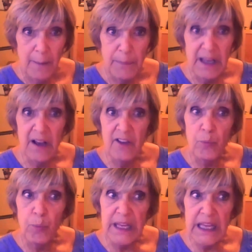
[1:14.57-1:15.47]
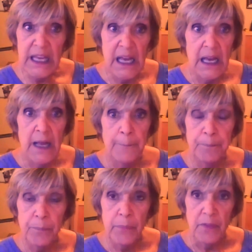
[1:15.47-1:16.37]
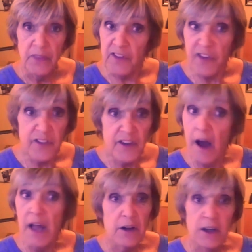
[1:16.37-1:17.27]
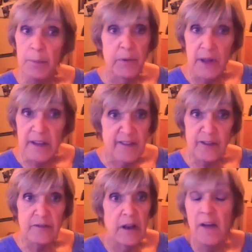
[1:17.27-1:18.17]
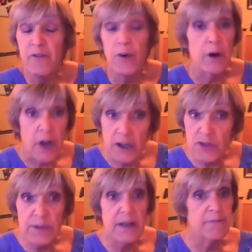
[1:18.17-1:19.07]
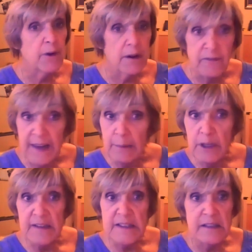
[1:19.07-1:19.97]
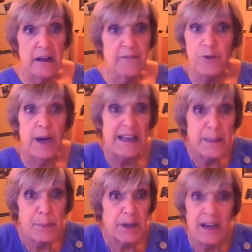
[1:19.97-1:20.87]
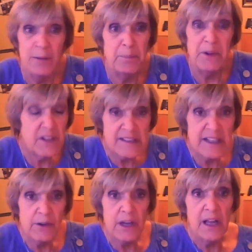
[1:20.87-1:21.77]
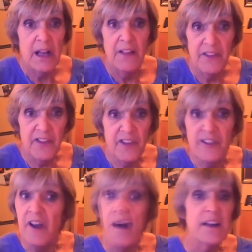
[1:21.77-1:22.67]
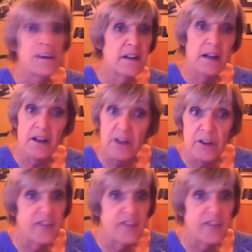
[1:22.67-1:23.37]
because we, this is not a good place, not for our country, not for our families, not for anybody, our military. This is not a good